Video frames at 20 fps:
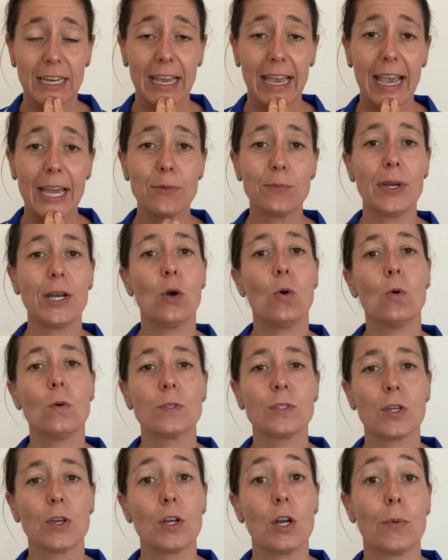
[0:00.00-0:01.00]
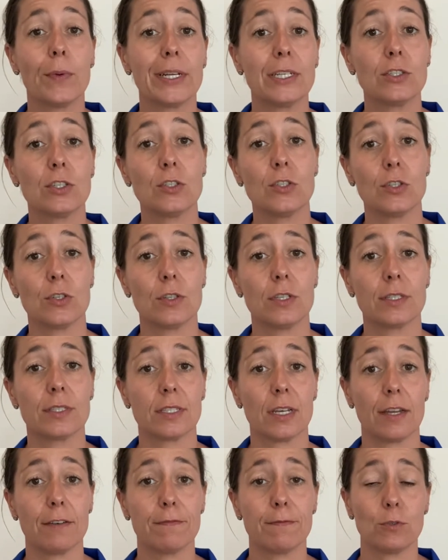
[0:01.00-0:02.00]
And we're also going to do the
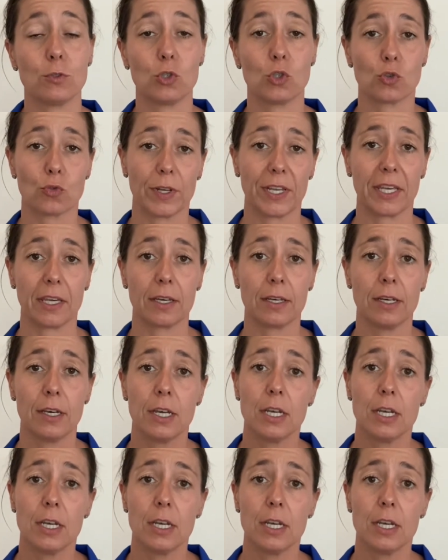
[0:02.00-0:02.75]
sign for drink.